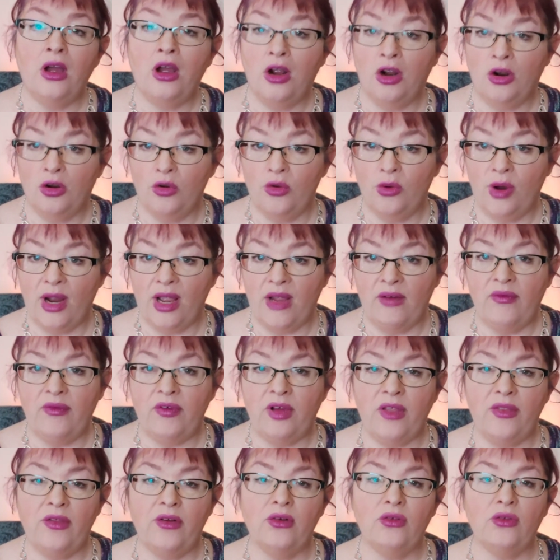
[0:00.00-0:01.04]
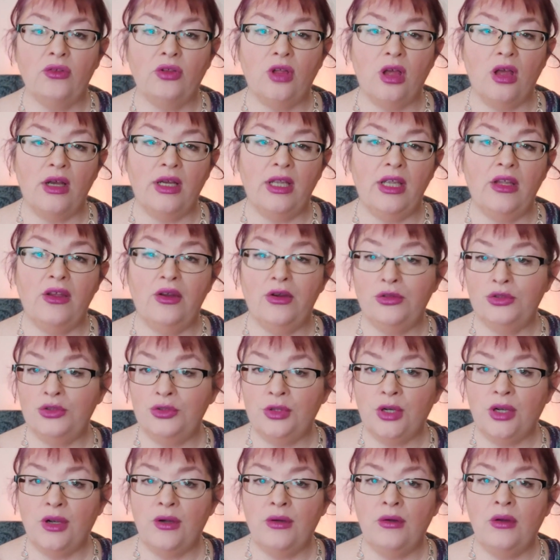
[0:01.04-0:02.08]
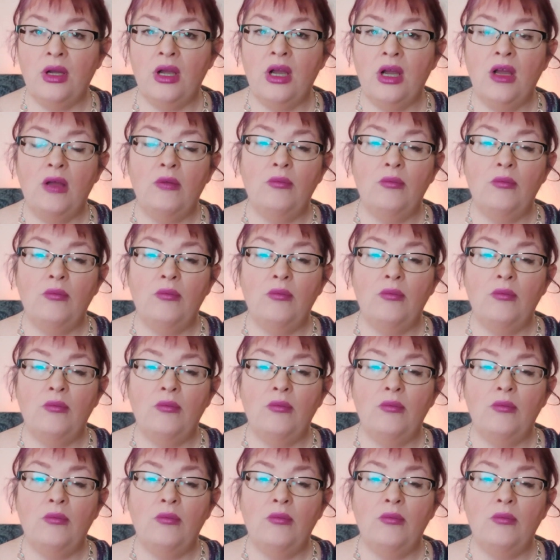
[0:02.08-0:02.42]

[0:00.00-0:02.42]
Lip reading: her grandfather, Lonnie Gautreaux,